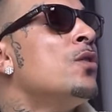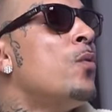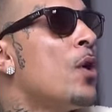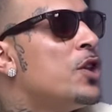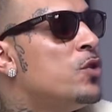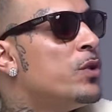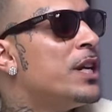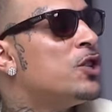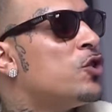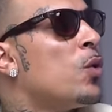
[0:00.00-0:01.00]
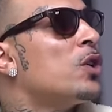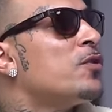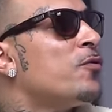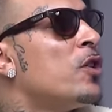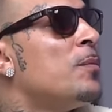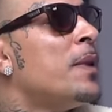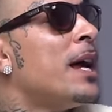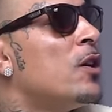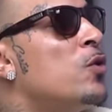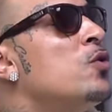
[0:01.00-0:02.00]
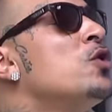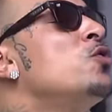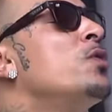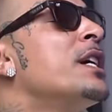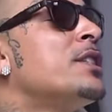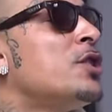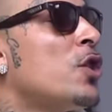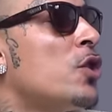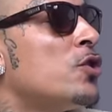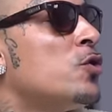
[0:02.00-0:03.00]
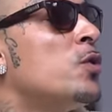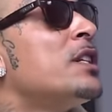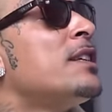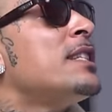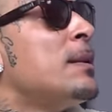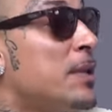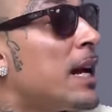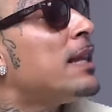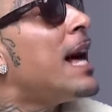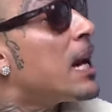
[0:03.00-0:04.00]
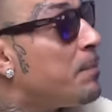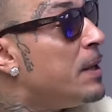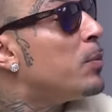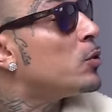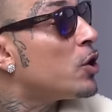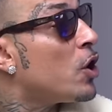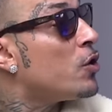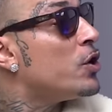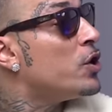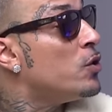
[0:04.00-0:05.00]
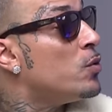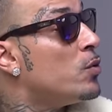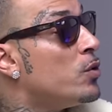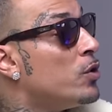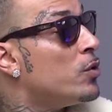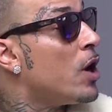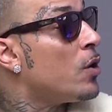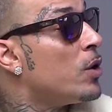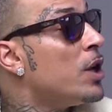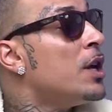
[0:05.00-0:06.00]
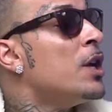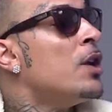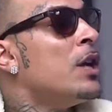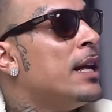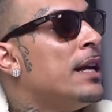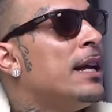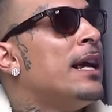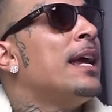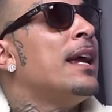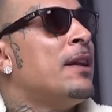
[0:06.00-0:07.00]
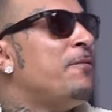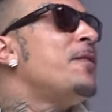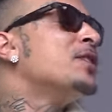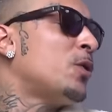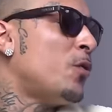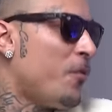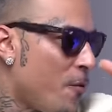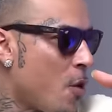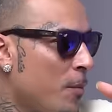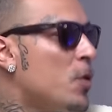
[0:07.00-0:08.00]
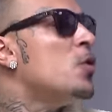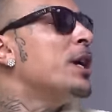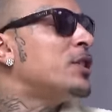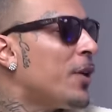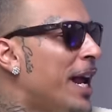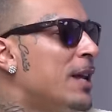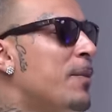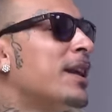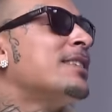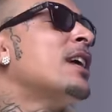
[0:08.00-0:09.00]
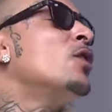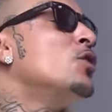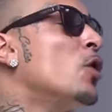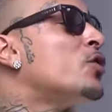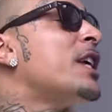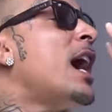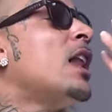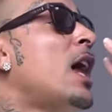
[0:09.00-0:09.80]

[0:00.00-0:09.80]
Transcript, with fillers: Where do you get yours from? Like, who do you get to turn to? Because it seems like a lot of people turn to you. You know? Yeah. In physical form, who right. is there anybody? Because I know you're gonna say a lot.